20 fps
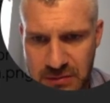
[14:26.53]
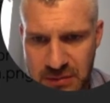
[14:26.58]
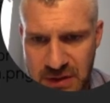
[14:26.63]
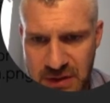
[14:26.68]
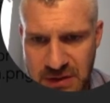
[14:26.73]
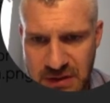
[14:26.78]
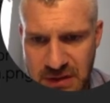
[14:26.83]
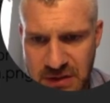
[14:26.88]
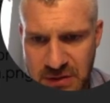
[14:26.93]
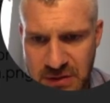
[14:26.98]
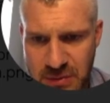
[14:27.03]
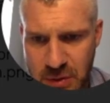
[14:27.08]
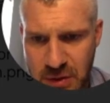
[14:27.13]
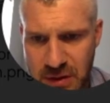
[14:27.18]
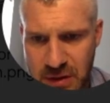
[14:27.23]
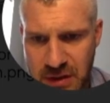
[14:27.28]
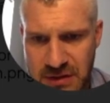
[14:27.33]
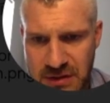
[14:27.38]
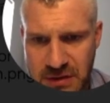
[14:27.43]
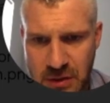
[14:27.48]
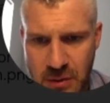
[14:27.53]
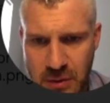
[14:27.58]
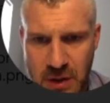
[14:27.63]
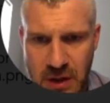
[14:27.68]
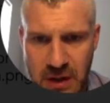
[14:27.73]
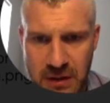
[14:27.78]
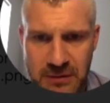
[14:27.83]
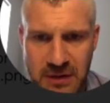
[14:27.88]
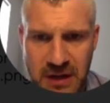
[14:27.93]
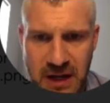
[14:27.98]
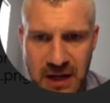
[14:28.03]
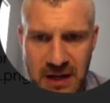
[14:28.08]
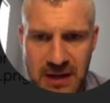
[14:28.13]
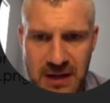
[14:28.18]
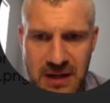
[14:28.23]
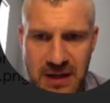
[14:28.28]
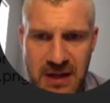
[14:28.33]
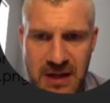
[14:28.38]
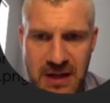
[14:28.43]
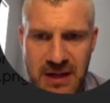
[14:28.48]
is this one, and so on, okay?
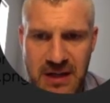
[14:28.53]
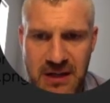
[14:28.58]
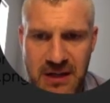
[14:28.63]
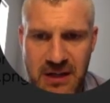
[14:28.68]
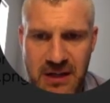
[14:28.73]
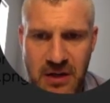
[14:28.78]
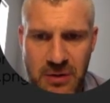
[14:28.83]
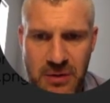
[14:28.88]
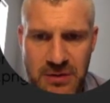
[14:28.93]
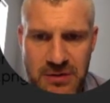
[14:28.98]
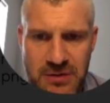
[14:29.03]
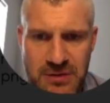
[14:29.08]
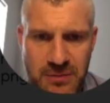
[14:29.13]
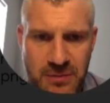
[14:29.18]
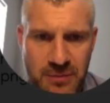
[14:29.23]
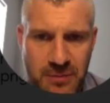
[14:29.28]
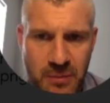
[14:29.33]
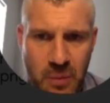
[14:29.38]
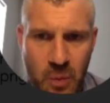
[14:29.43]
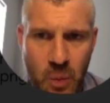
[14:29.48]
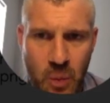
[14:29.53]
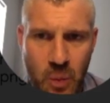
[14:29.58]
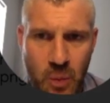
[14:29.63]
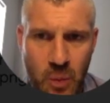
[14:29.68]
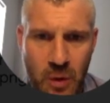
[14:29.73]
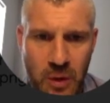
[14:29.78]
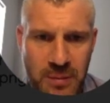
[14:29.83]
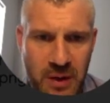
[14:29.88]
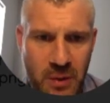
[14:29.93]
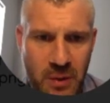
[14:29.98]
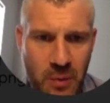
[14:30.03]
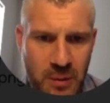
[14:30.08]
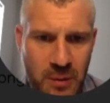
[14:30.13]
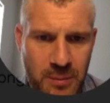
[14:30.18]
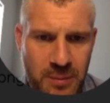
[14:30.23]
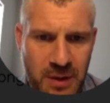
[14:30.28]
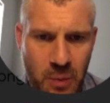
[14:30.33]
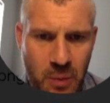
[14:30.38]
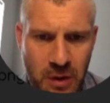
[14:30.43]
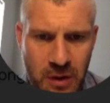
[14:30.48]
And it goes word by word
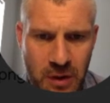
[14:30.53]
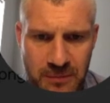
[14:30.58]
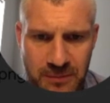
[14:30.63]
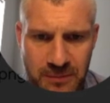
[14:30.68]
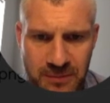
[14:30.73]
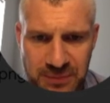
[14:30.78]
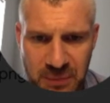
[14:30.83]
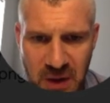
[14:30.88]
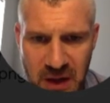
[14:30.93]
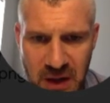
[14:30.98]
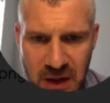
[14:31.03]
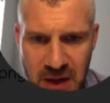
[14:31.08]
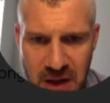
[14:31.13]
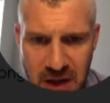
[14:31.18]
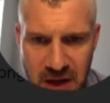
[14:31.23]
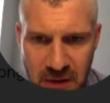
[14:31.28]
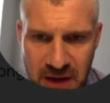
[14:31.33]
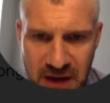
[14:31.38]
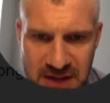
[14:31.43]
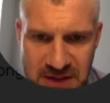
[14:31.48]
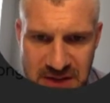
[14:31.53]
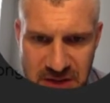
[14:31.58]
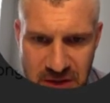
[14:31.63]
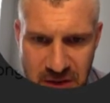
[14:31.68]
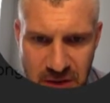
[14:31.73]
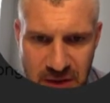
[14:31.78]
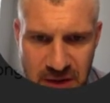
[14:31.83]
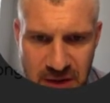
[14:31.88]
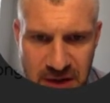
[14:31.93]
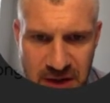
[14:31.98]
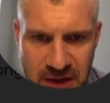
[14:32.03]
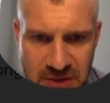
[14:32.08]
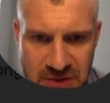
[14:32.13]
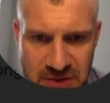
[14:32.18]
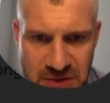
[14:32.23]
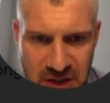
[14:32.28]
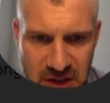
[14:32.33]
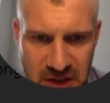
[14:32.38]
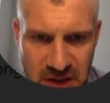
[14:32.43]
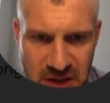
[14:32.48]
by word. All right, so
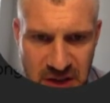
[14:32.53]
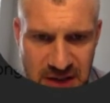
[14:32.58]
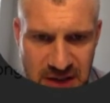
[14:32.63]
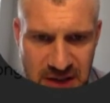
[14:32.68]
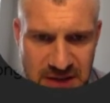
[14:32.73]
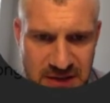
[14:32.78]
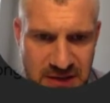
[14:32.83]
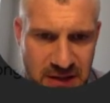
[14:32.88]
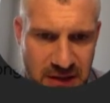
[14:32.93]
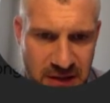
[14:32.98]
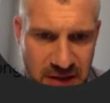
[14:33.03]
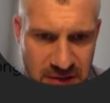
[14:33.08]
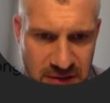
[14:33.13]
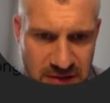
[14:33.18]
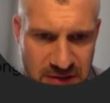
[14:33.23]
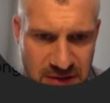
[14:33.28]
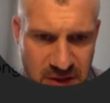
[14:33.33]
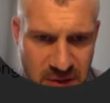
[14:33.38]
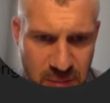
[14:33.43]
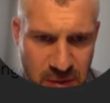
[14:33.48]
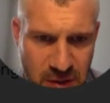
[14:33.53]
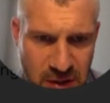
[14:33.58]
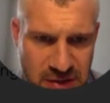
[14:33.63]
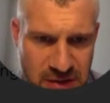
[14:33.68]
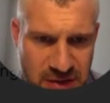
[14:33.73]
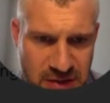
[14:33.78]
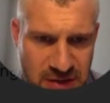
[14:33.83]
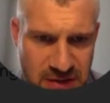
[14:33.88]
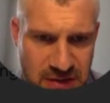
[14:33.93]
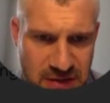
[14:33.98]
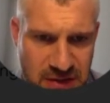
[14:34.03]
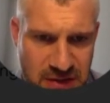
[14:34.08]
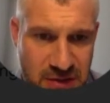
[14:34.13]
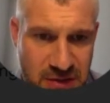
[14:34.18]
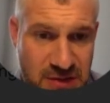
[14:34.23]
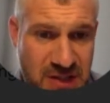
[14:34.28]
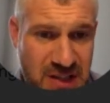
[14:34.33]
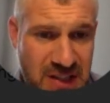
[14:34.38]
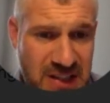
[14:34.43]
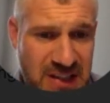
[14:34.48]
here's the clicks, here's the impressions,
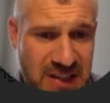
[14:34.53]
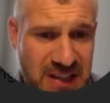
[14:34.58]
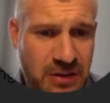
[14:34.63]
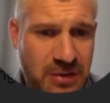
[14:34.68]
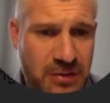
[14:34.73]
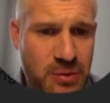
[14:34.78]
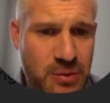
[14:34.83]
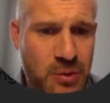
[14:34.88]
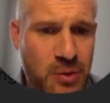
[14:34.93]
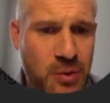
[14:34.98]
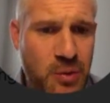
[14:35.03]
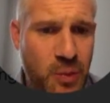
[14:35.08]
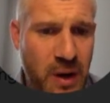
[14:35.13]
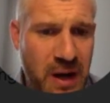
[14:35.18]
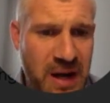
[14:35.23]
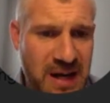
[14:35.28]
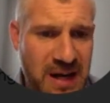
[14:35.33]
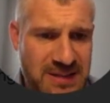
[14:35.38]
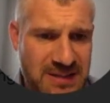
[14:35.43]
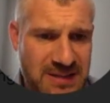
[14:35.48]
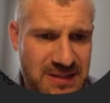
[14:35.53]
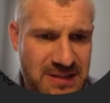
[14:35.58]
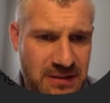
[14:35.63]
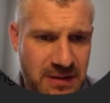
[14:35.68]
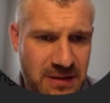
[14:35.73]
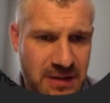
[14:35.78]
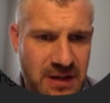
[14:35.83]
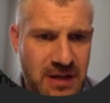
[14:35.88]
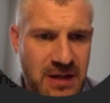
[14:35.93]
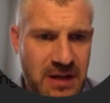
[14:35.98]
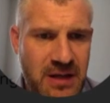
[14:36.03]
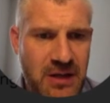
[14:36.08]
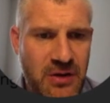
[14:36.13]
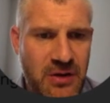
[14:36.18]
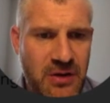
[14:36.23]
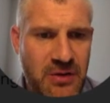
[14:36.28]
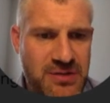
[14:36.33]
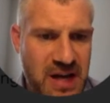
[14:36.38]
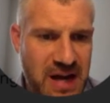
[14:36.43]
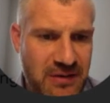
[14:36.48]
here's the click-through rate,
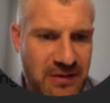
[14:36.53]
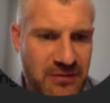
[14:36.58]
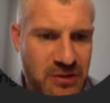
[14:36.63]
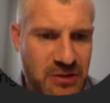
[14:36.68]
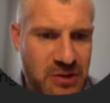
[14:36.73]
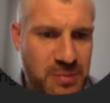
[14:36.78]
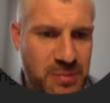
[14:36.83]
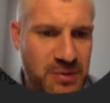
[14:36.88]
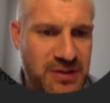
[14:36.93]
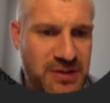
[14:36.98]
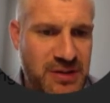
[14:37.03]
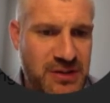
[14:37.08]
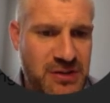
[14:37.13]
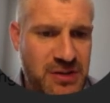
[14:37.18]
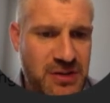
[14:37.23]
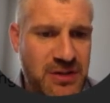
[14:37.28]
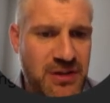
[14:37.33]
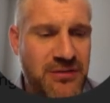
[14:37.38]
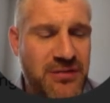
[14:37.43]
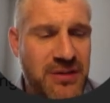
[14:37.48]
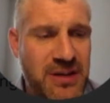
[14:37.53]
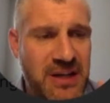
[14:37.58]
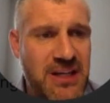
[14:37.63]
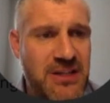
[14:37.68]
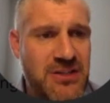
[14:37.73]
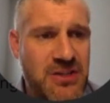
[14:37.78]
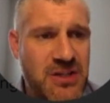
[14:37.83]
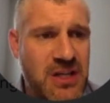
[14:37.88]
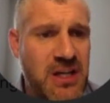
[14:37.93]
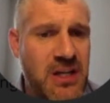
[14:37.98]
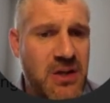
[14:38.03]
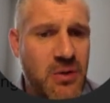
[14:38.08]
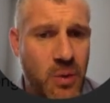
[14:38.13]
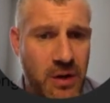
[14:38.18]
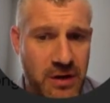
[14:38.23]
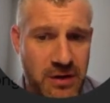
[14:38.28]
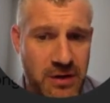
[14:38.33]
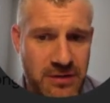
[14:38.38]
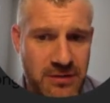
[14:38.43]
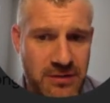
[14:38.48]
here's the average position of each
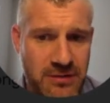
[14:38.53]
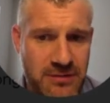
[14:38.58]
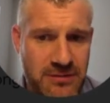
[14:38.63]
keyword,